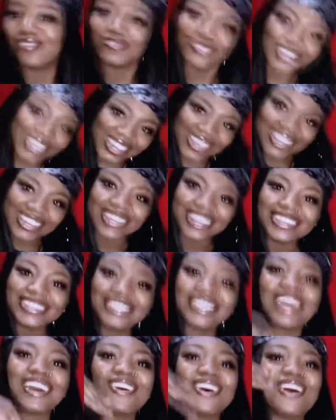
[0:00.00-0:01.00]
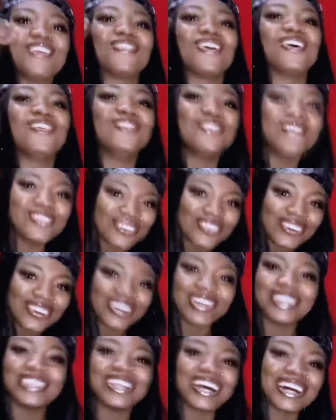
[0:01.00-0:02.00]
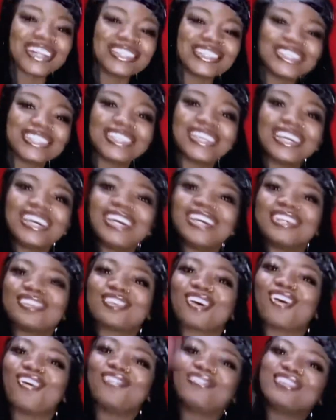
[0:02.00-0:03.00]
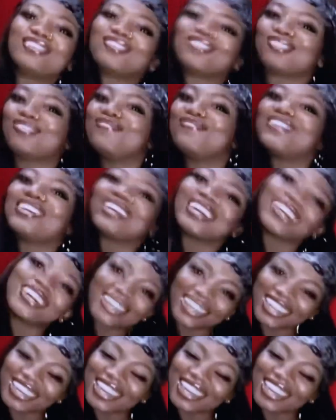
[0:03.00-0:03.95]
Me, stay away from you. That is coming to me.